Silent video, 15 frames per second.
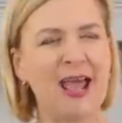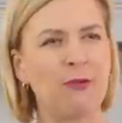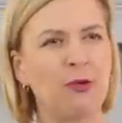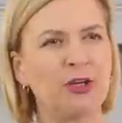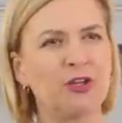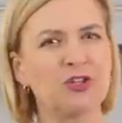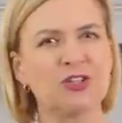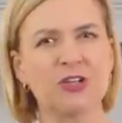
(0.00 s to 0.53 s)
and
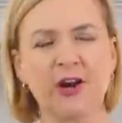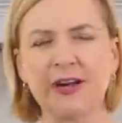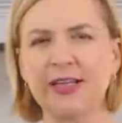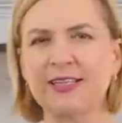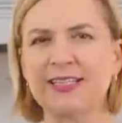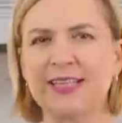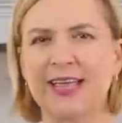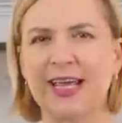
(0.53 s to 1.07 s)
when you're
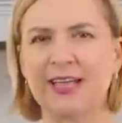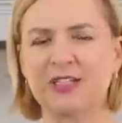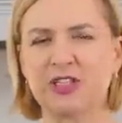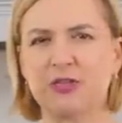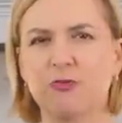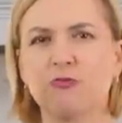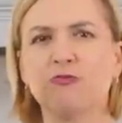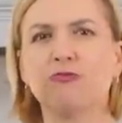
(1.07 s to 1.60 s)
starting to get
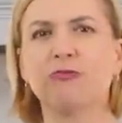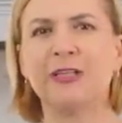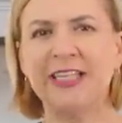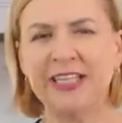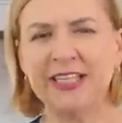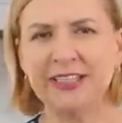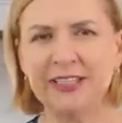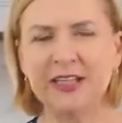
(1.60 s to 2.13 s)
to
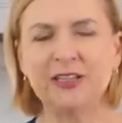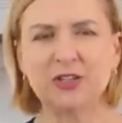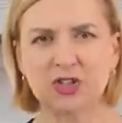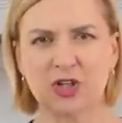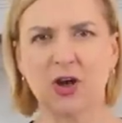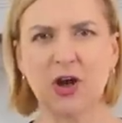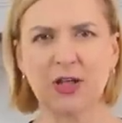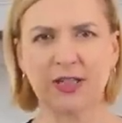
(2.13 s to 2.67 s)
read
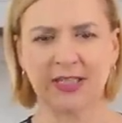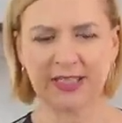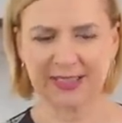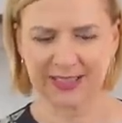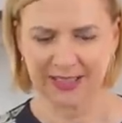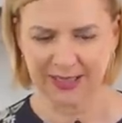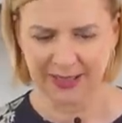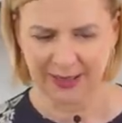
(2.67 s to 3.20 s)

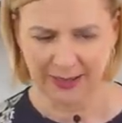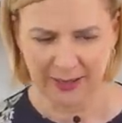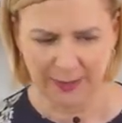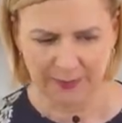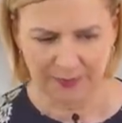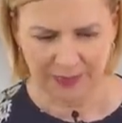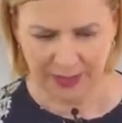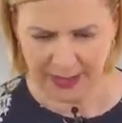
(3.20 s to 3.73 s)
chocolate,
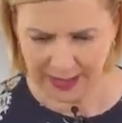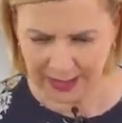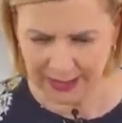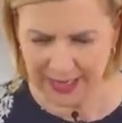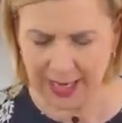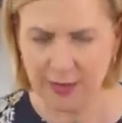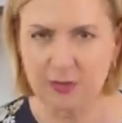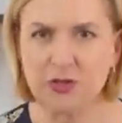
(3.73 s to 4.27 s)
it
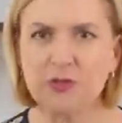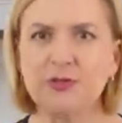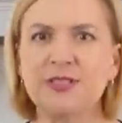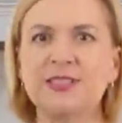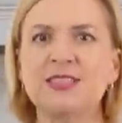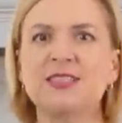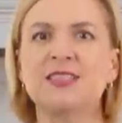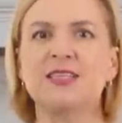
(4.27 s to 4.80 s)
allows you
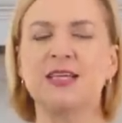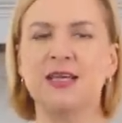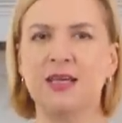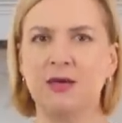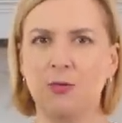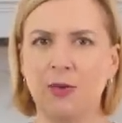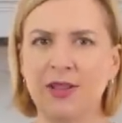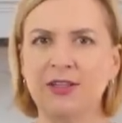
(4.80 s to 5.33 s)
to
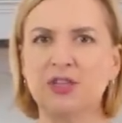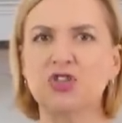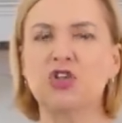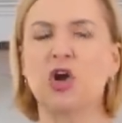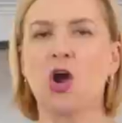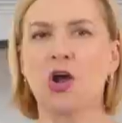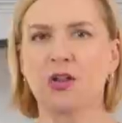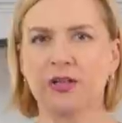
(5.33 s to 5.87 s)
see when the
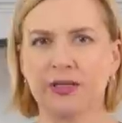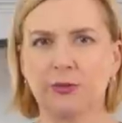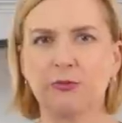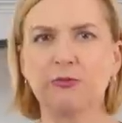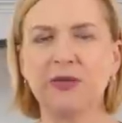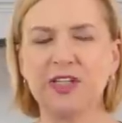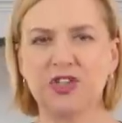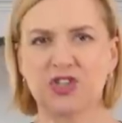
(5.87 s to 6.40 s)
chocolate
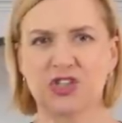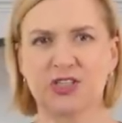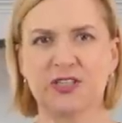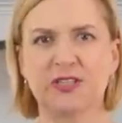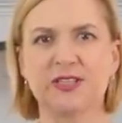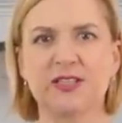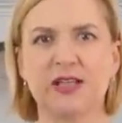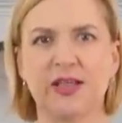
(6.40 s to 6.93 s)

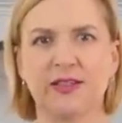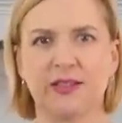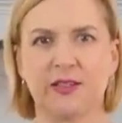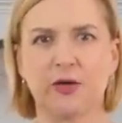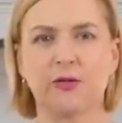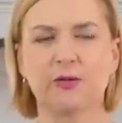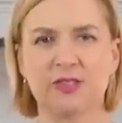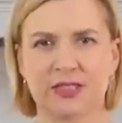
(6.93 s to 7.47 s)
reaches
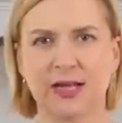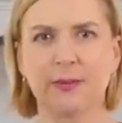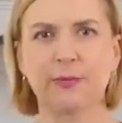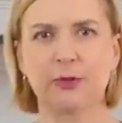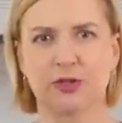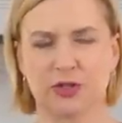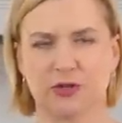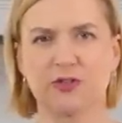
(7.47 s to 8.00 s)
those
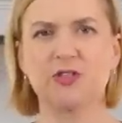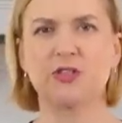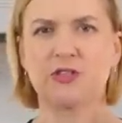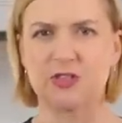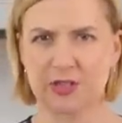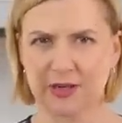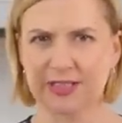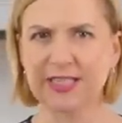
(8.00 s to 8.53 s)
temperatures and you
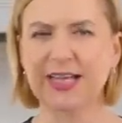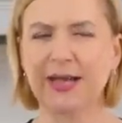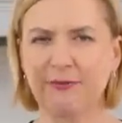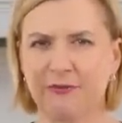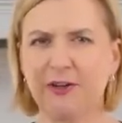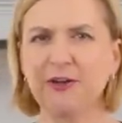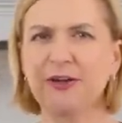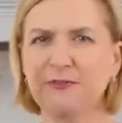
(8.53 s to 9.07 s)
start to
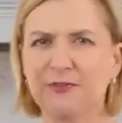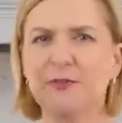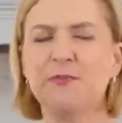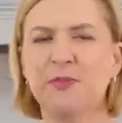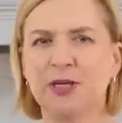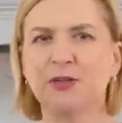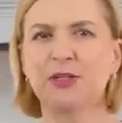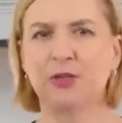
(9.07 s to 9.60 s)
get very
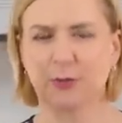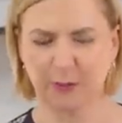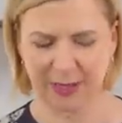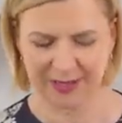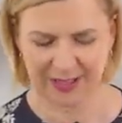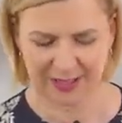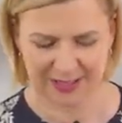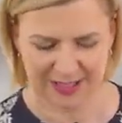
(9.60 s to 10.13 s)
familiar
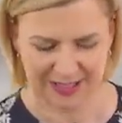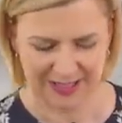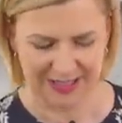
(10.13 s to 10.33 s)
with it.